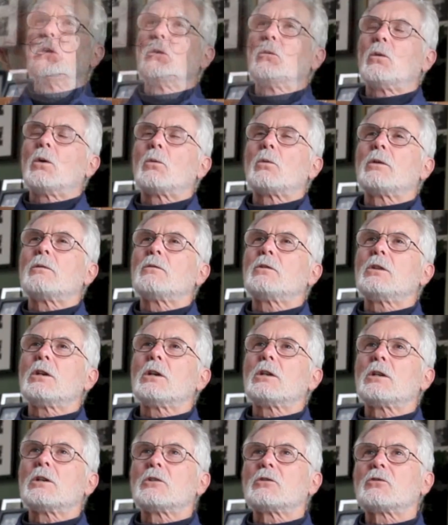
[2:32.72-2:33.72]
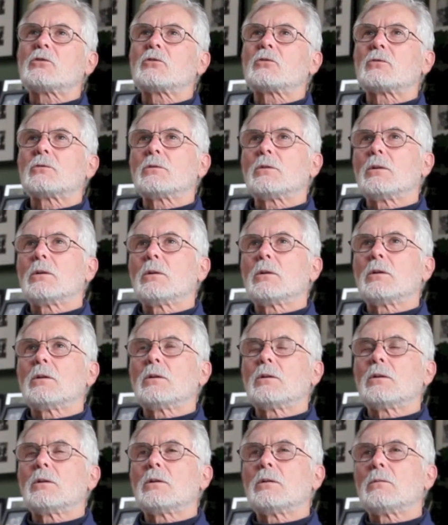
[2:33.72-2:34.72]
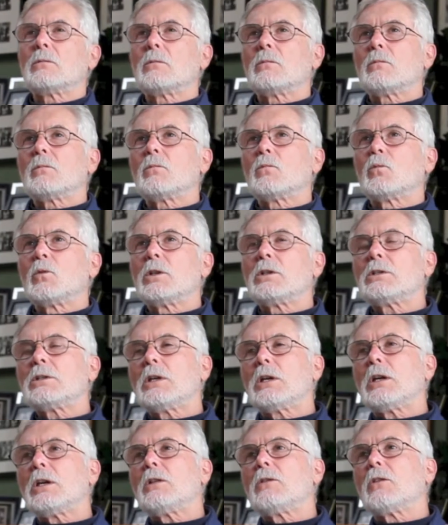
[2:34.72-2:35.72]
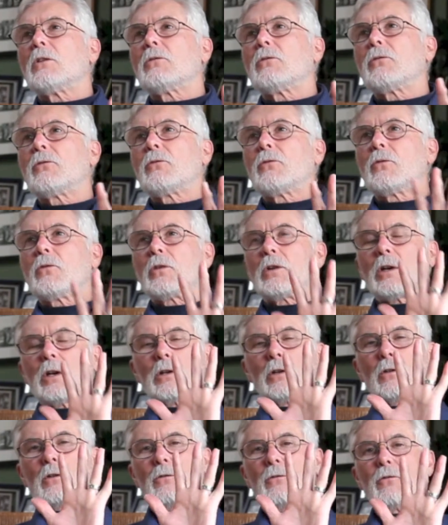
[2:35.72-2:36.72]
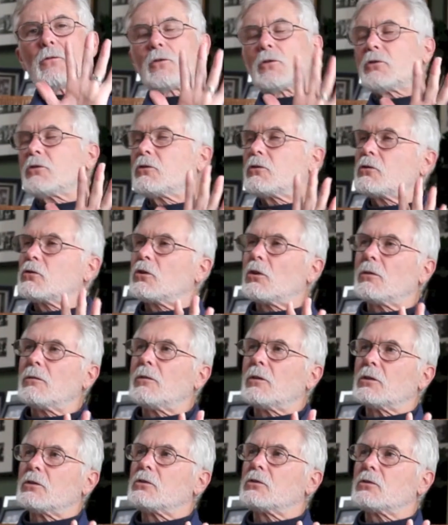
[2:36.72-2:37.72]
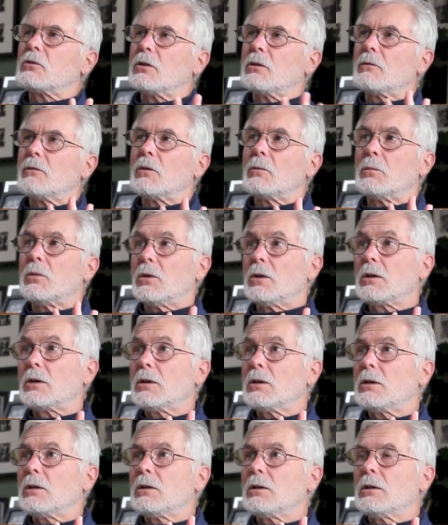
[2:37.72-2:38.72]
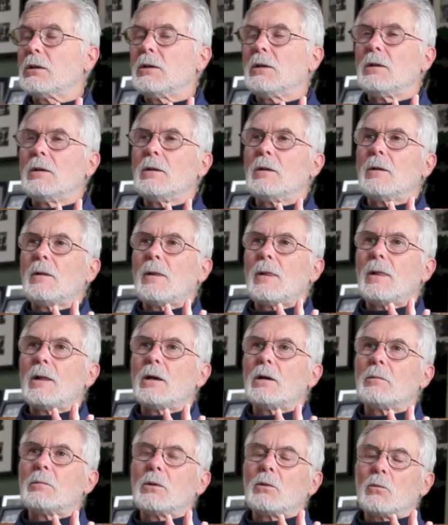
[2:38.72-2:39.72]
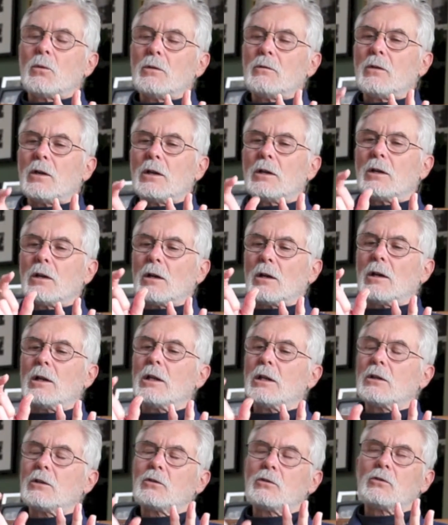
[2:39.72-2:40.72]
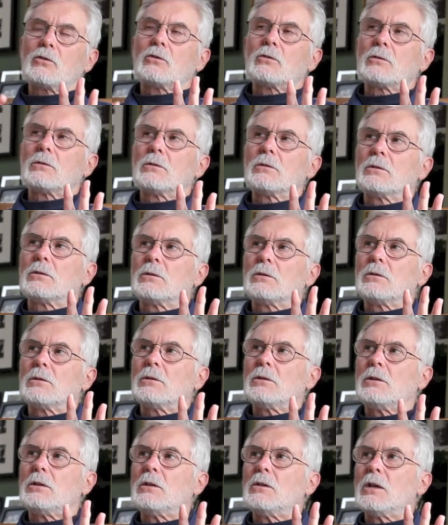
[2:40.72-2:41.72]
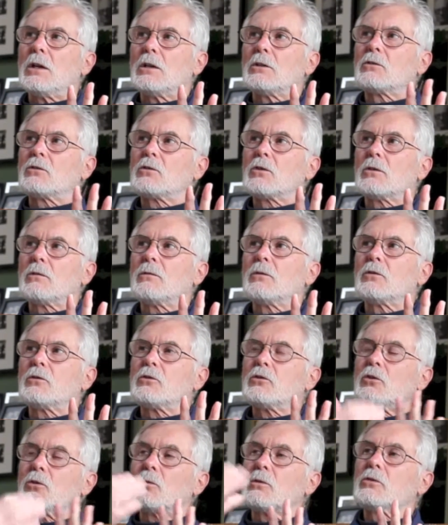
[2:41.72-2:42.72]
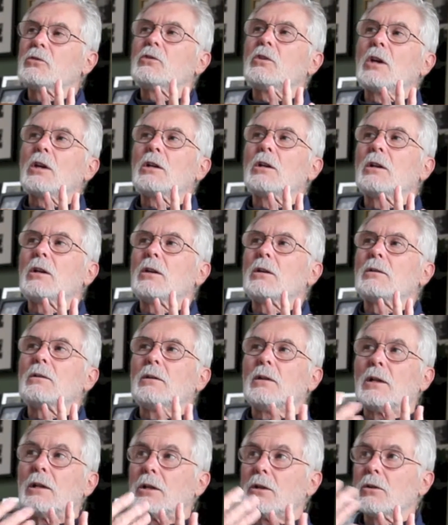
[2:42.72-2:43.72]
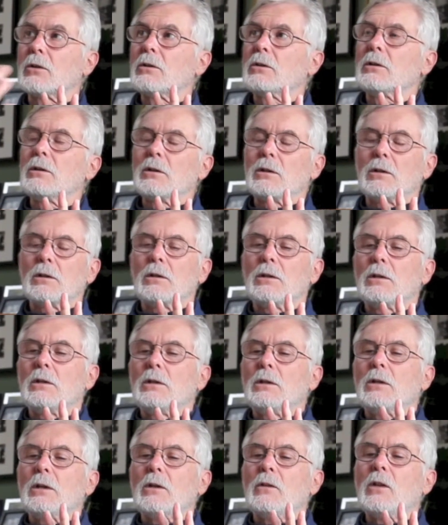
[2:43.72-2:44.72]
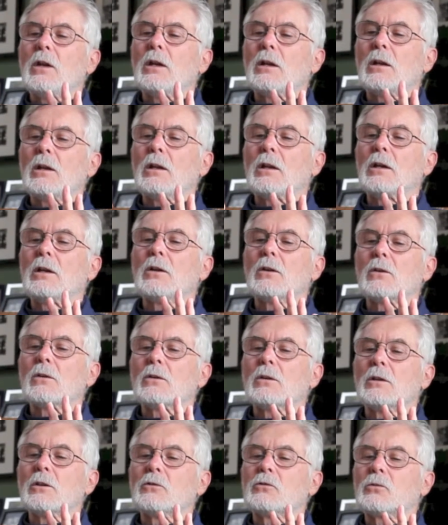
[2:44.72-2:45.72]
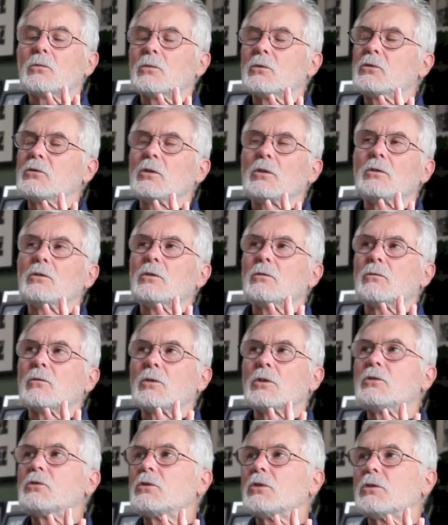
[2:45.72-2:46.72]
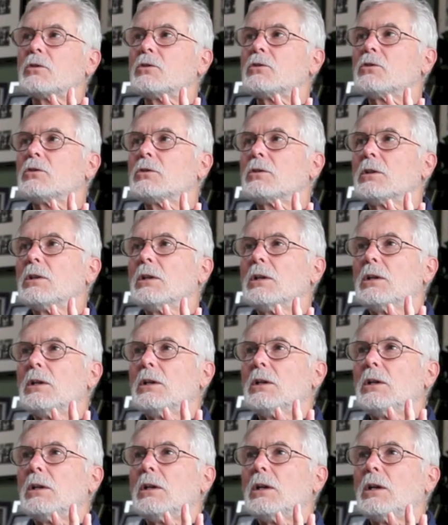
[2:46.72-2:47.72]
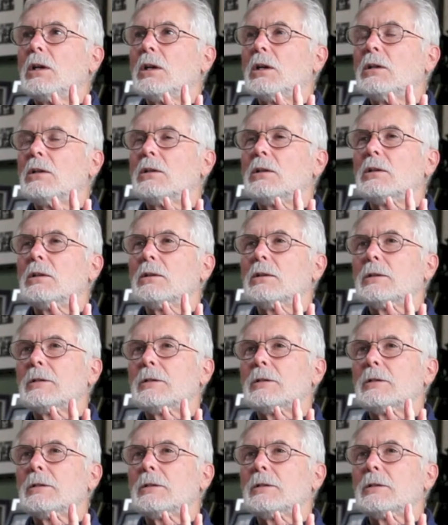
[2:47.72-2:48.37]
What we've done is retain the kind of the first surface of the book, but we've added links in that surface to a second layer, and that layer is a result of research and